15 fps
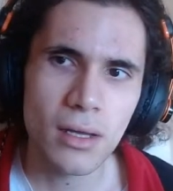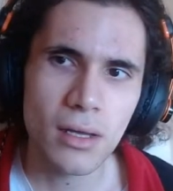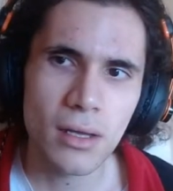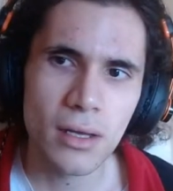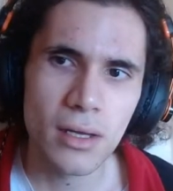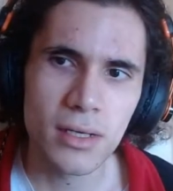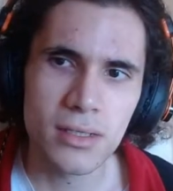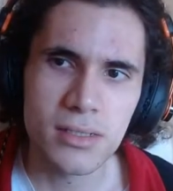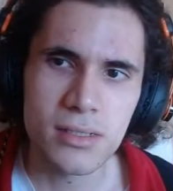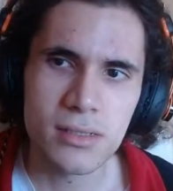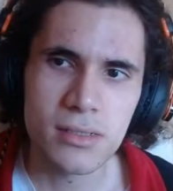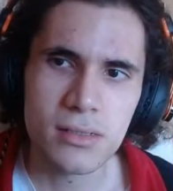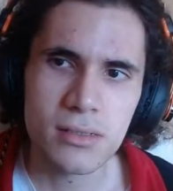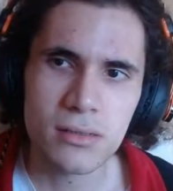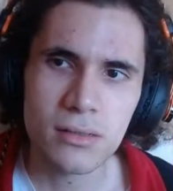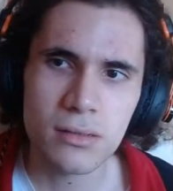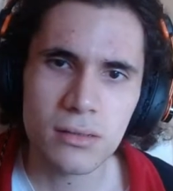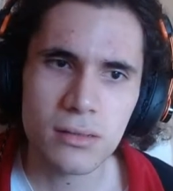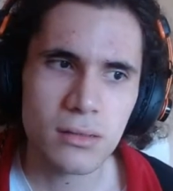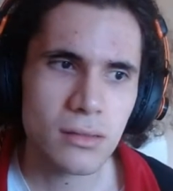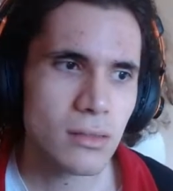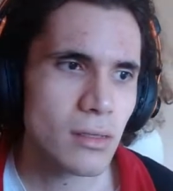is
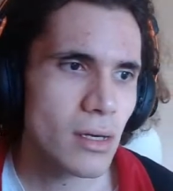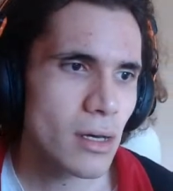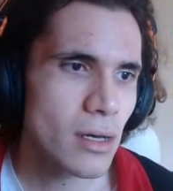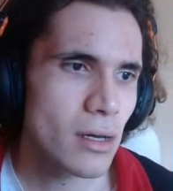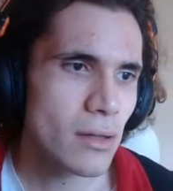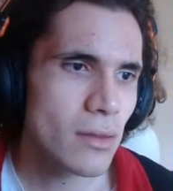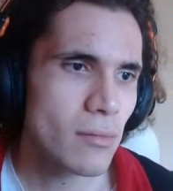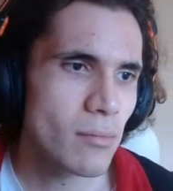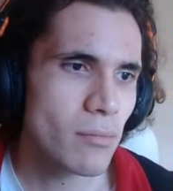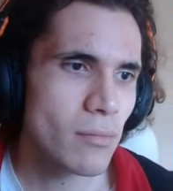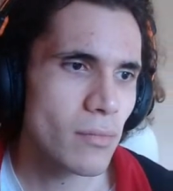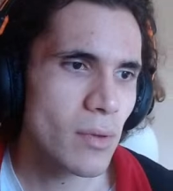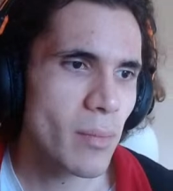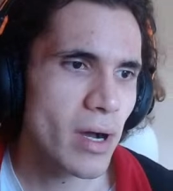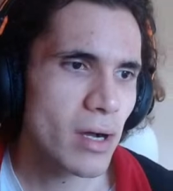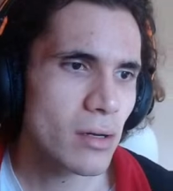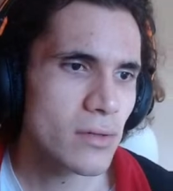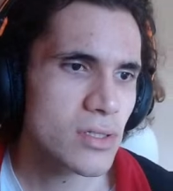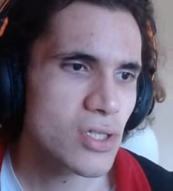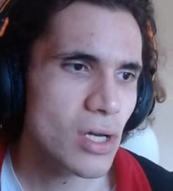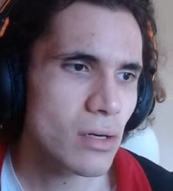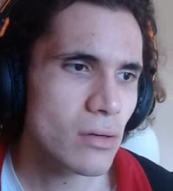the manga
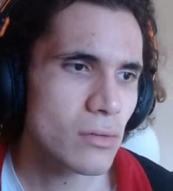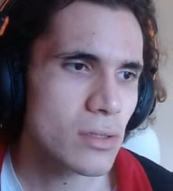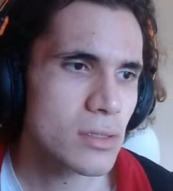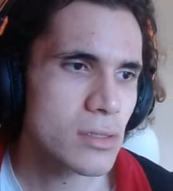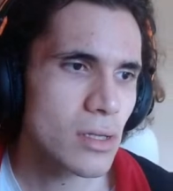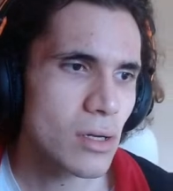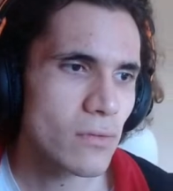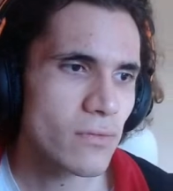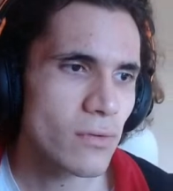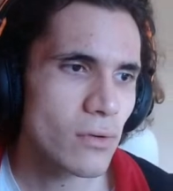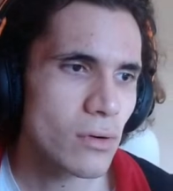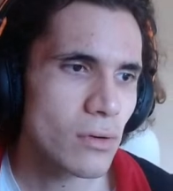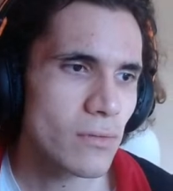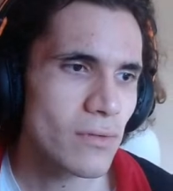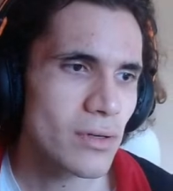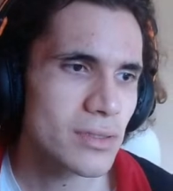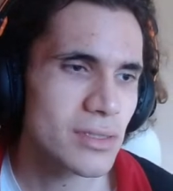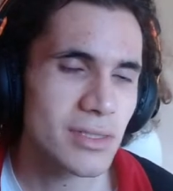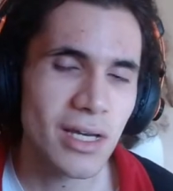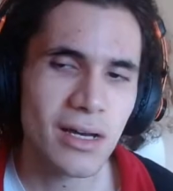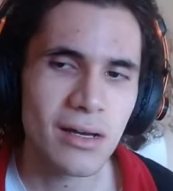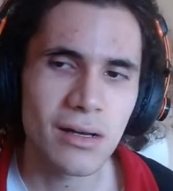this channel is known for.
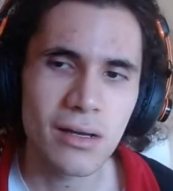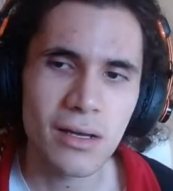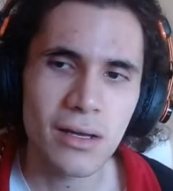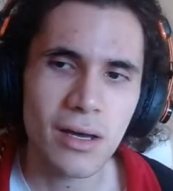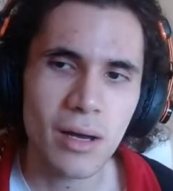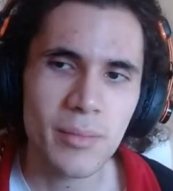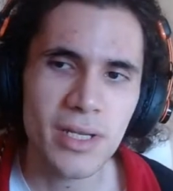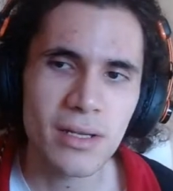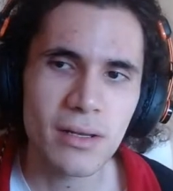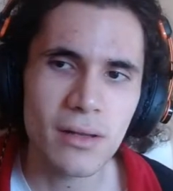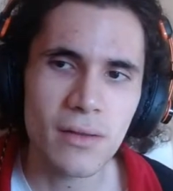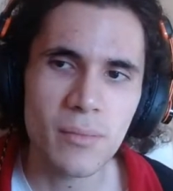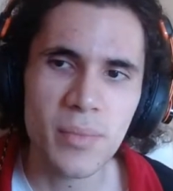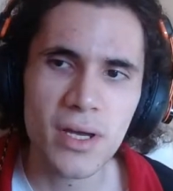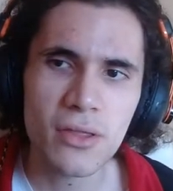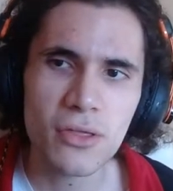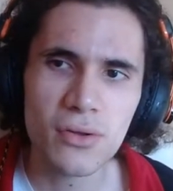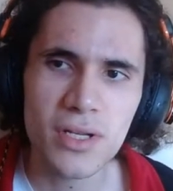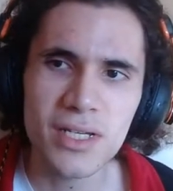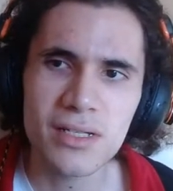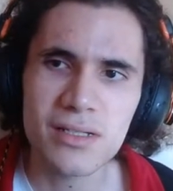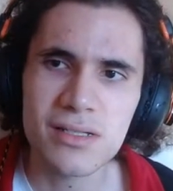I mean, the big
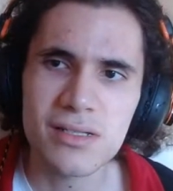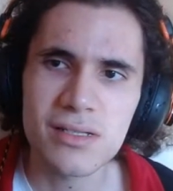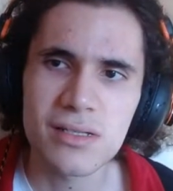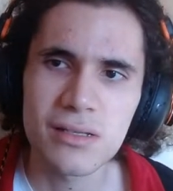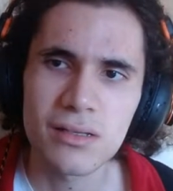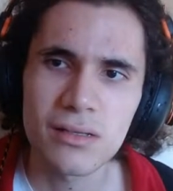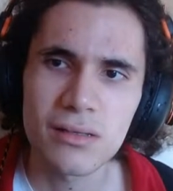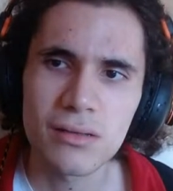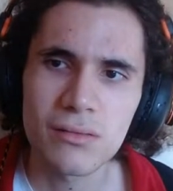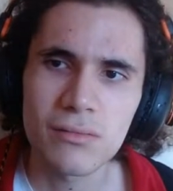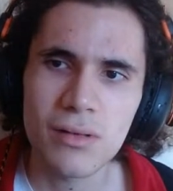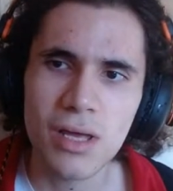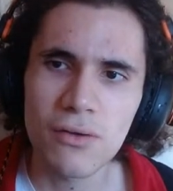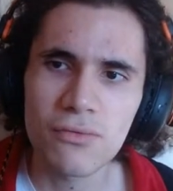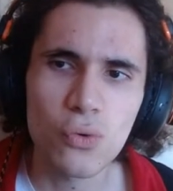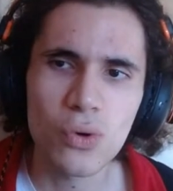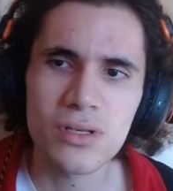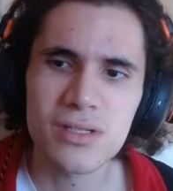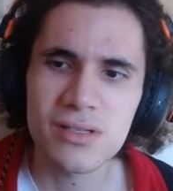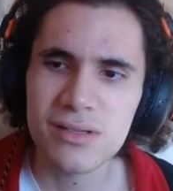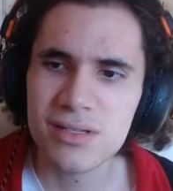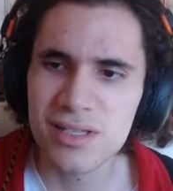3 is
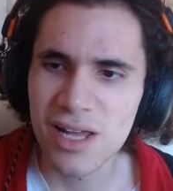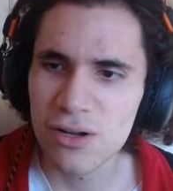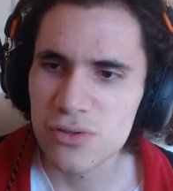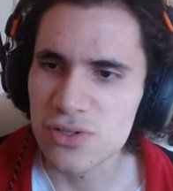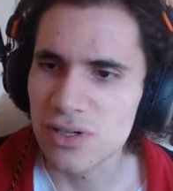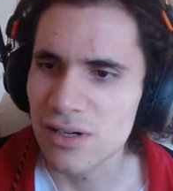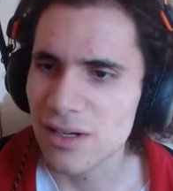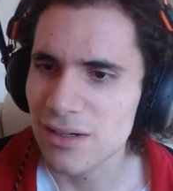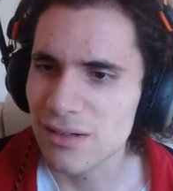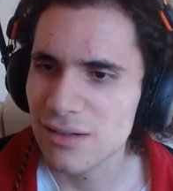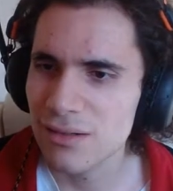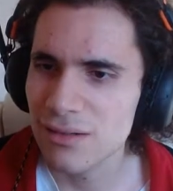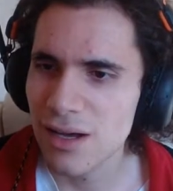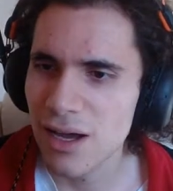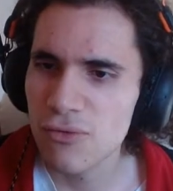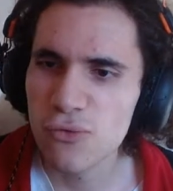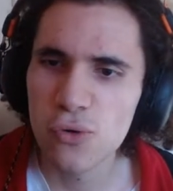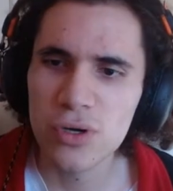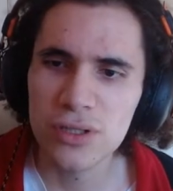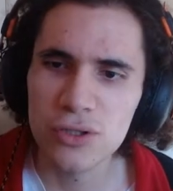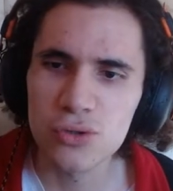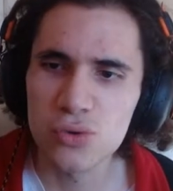everyone's nostalgia. Like,
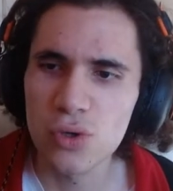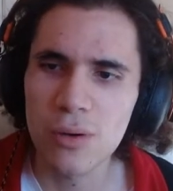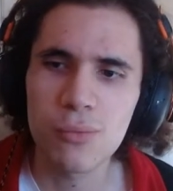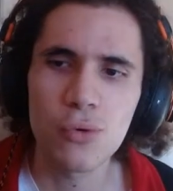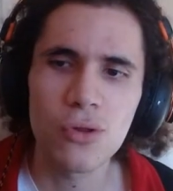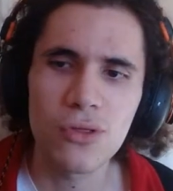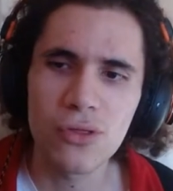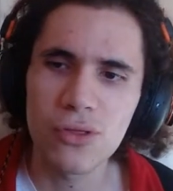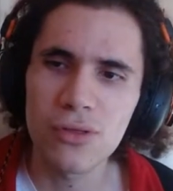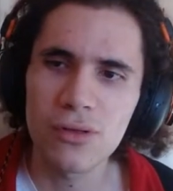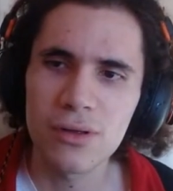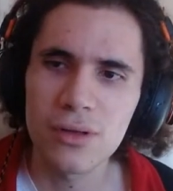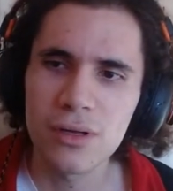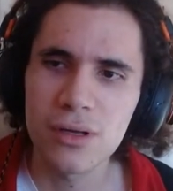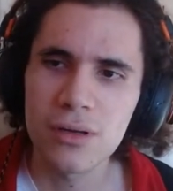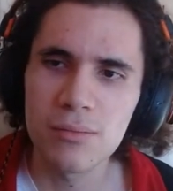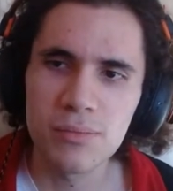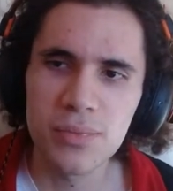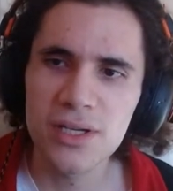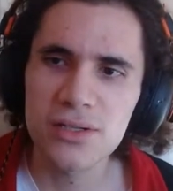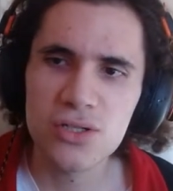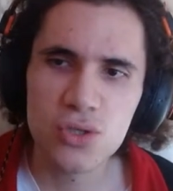everyone grew up with
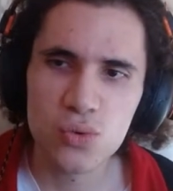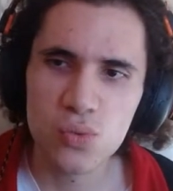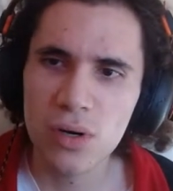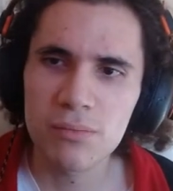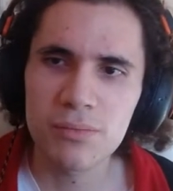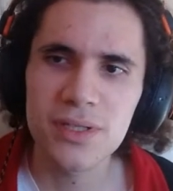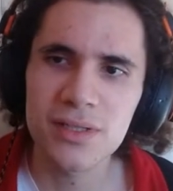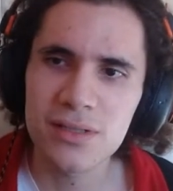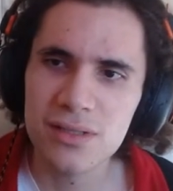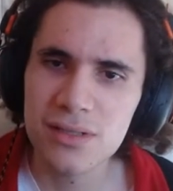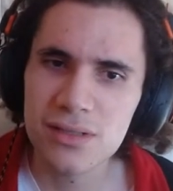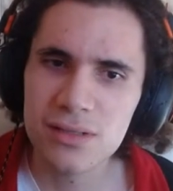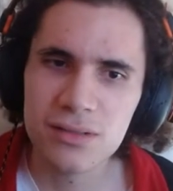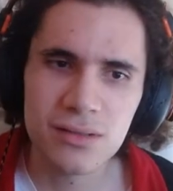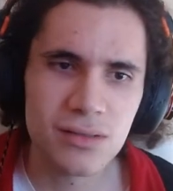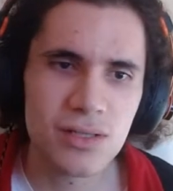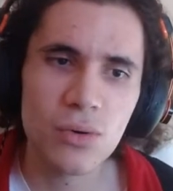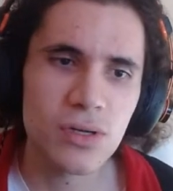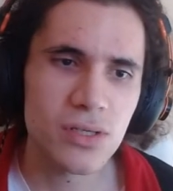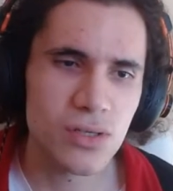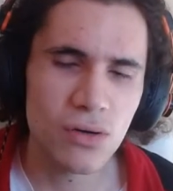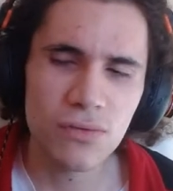Bleach, One Piece, so
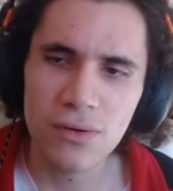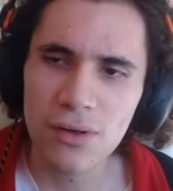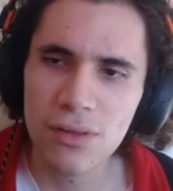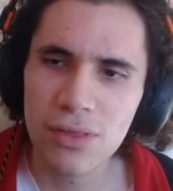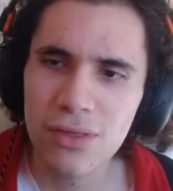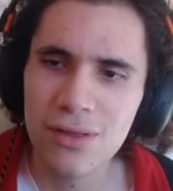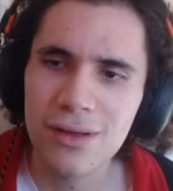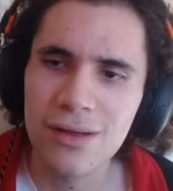on and so forth.